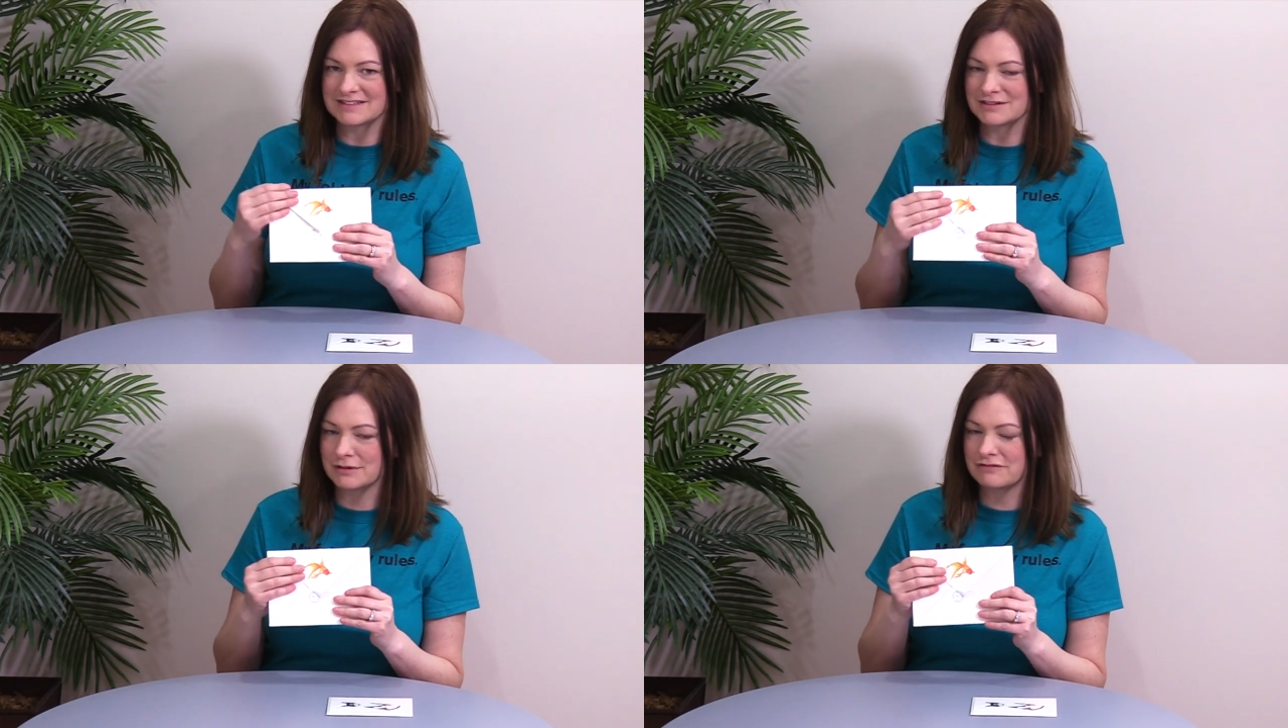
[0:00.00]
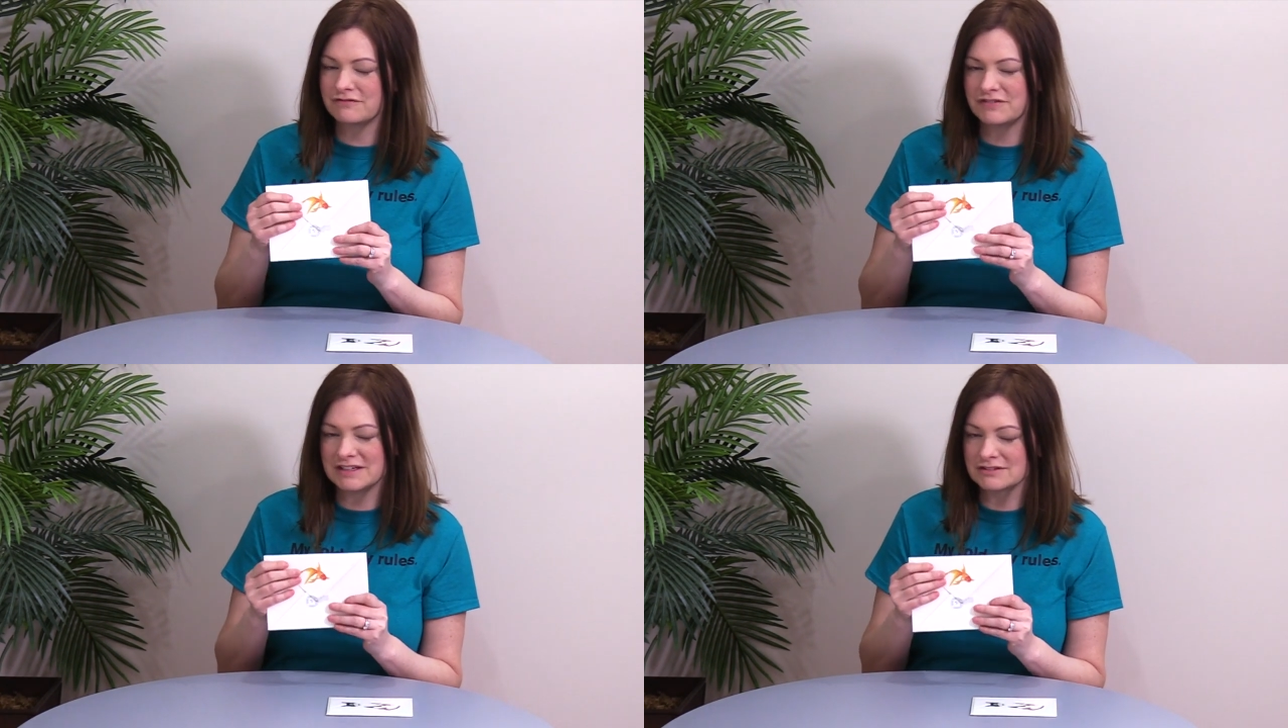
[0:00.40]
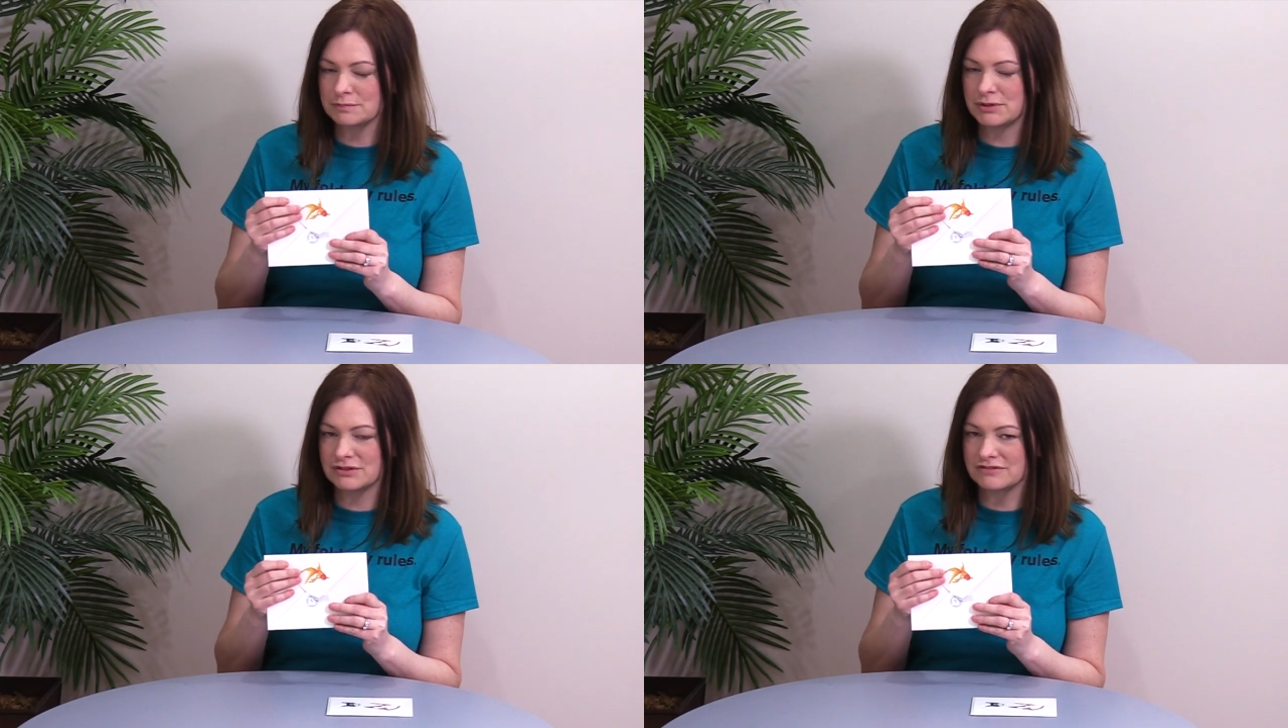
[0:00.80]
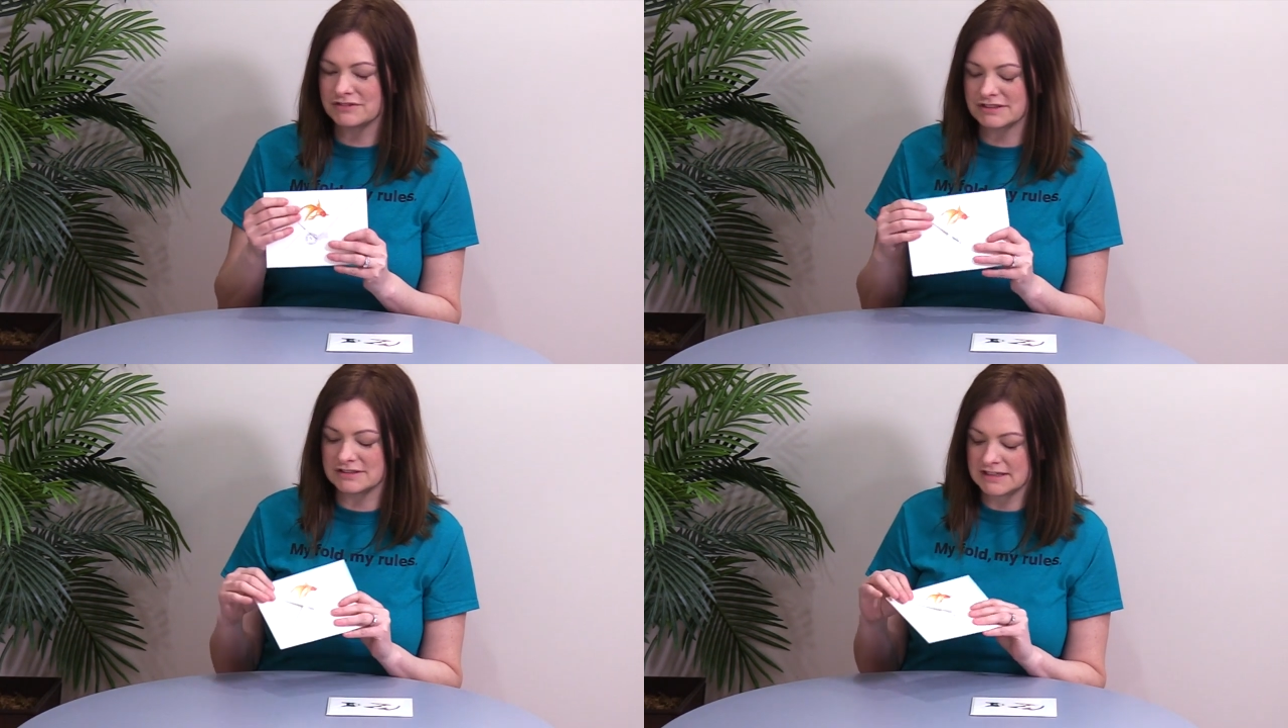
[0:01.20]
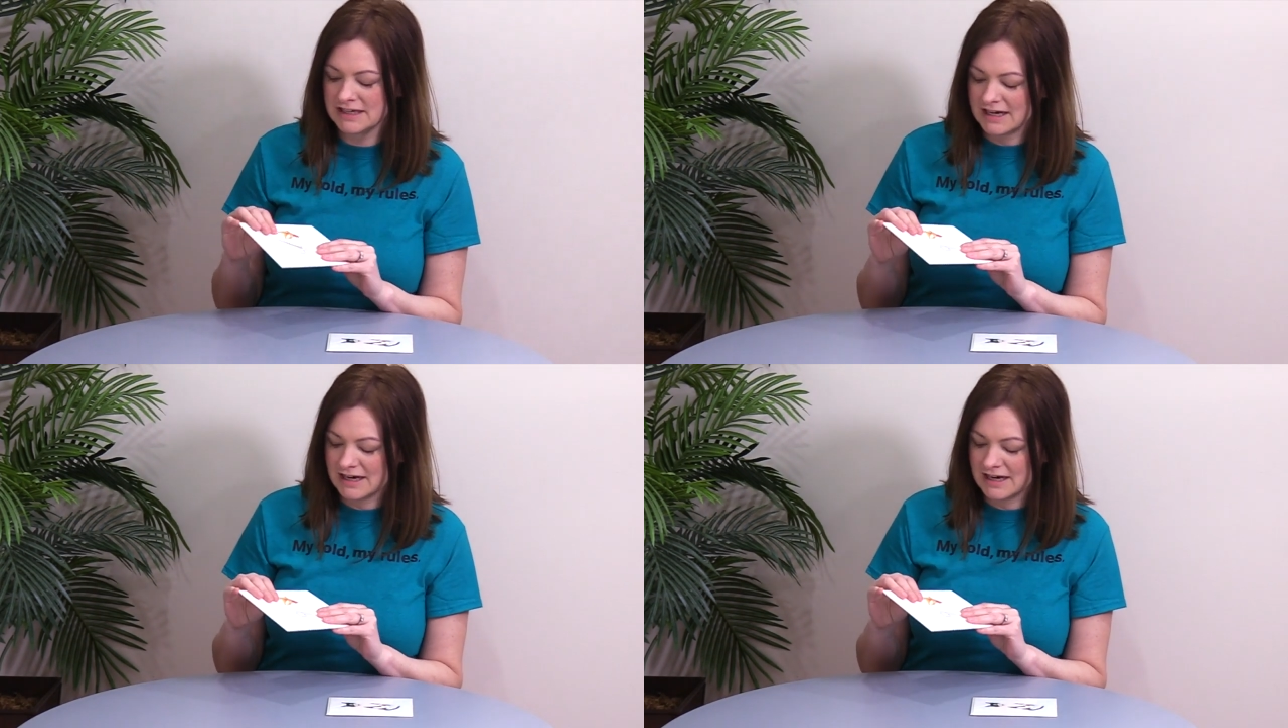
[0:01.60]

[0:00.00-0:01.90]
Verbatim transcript: So it feels beautiful.